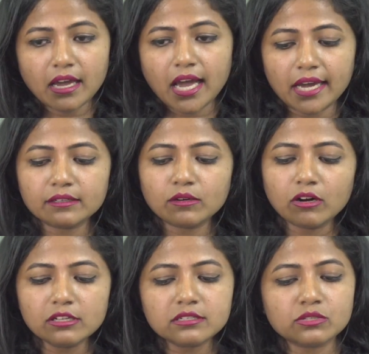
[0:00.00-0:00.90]
And
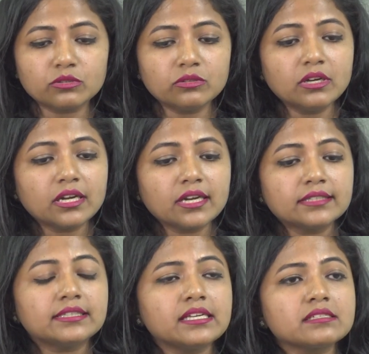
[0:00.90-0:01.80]
also,
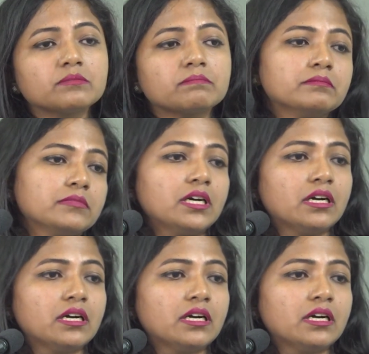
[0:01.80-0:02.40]
these